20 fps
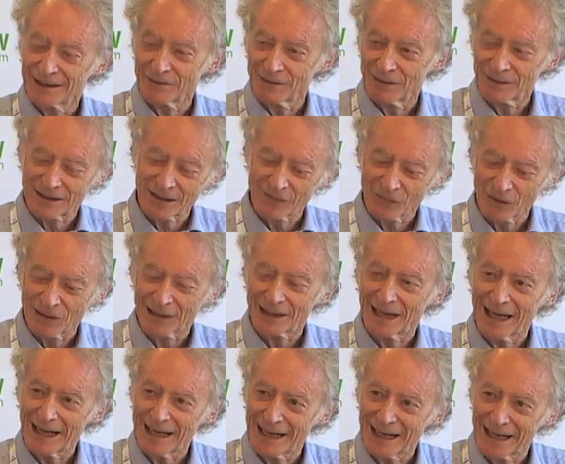different
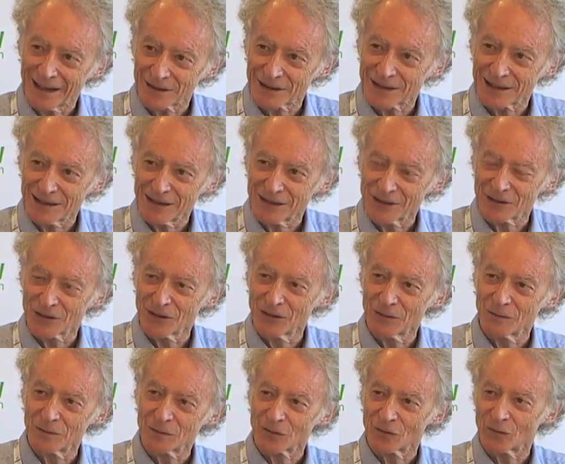layouts in
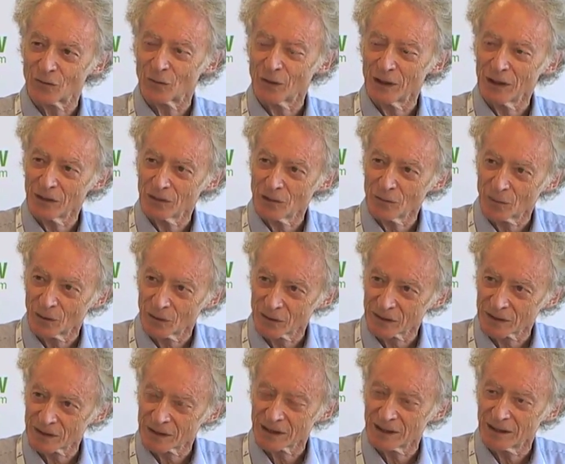terms of where you
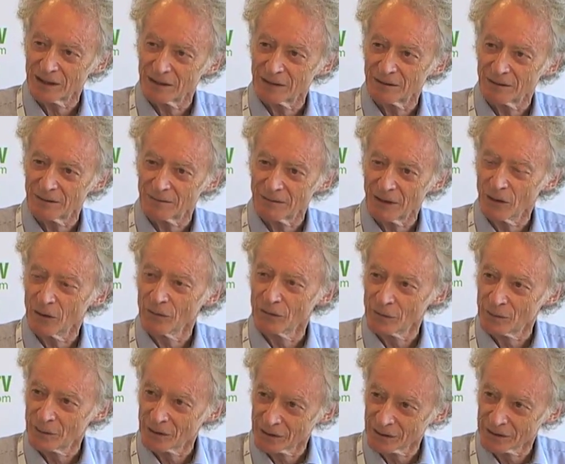put
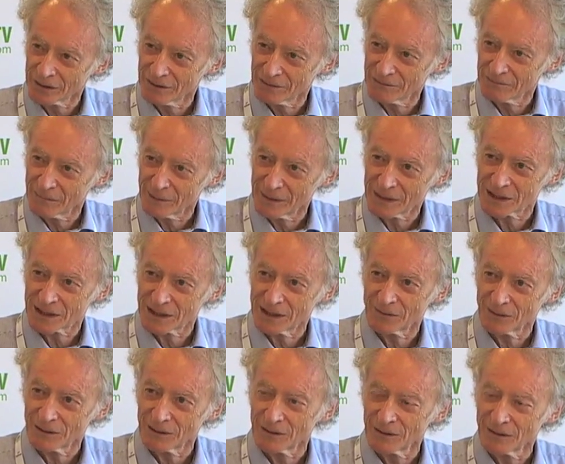overburden
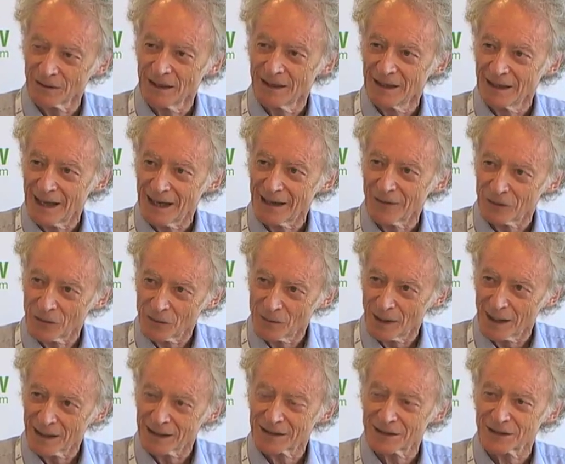material, how you
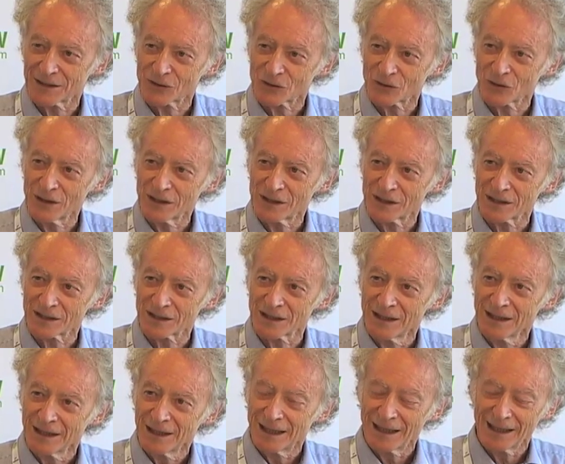might treat it,
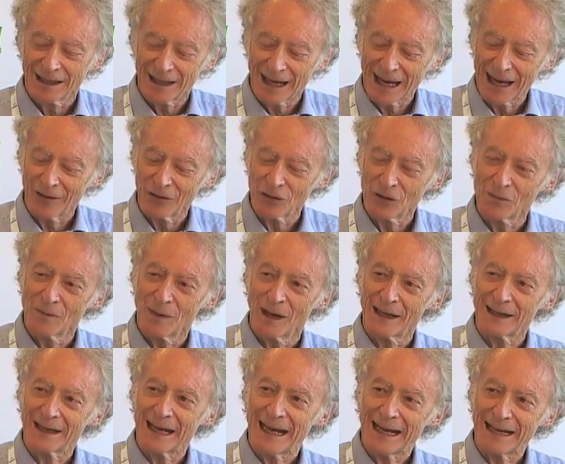how you
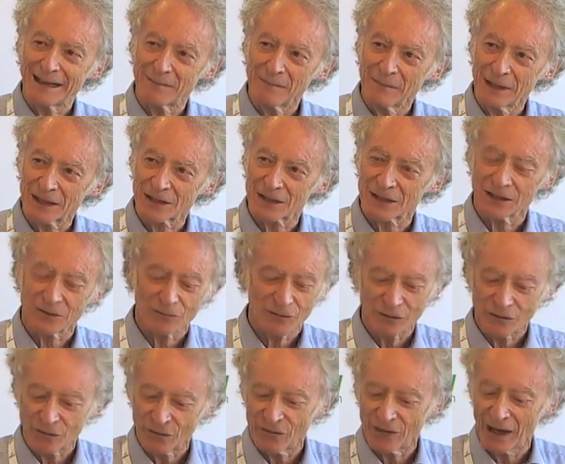might mix it
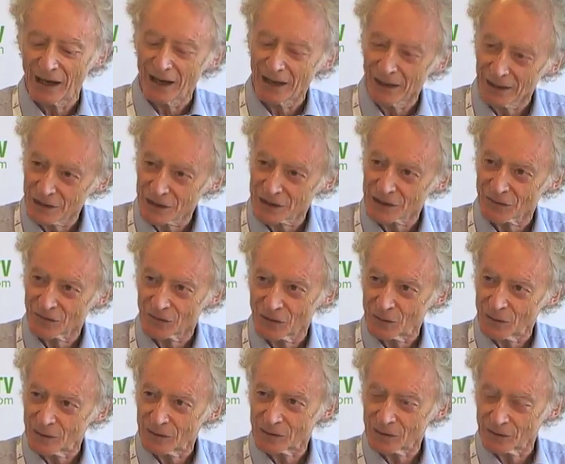with fines if
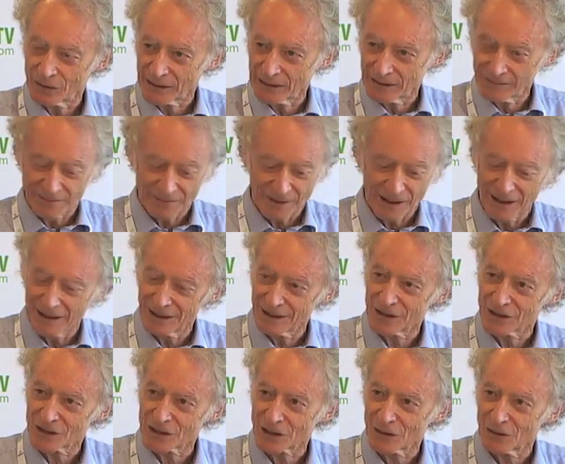you were doing a
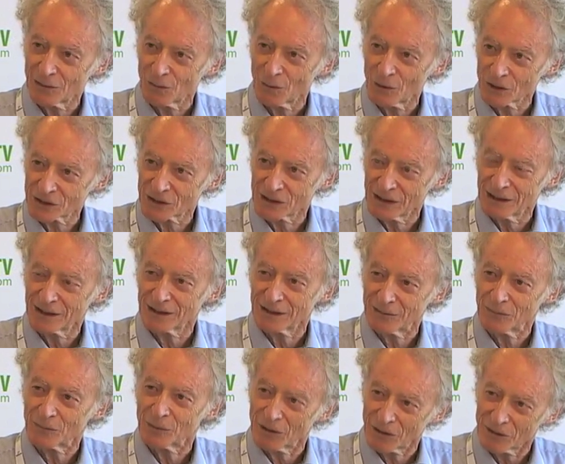fines washing,
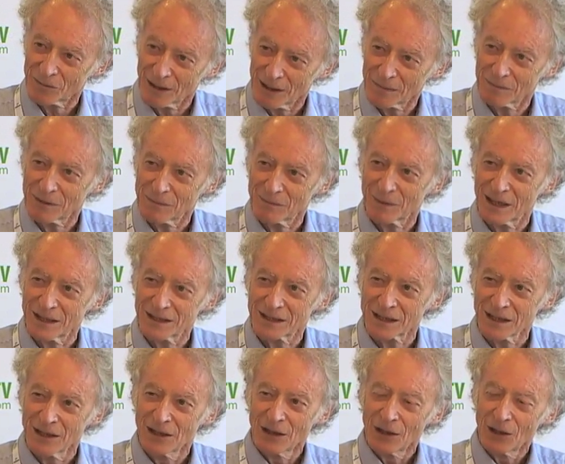and where it might be placed.
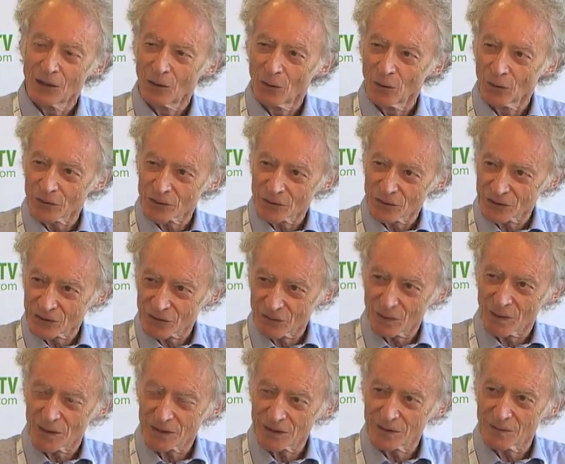All sorts of
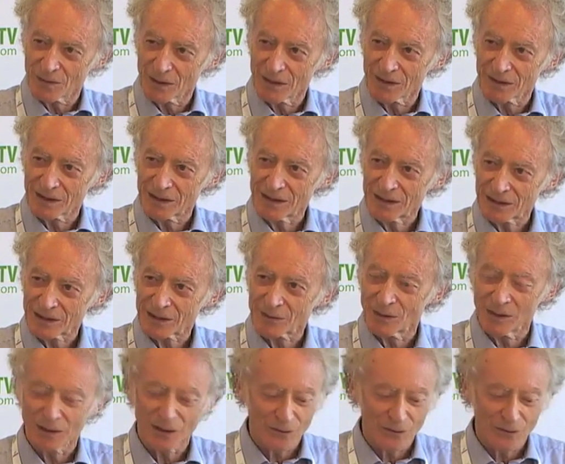possibilities when you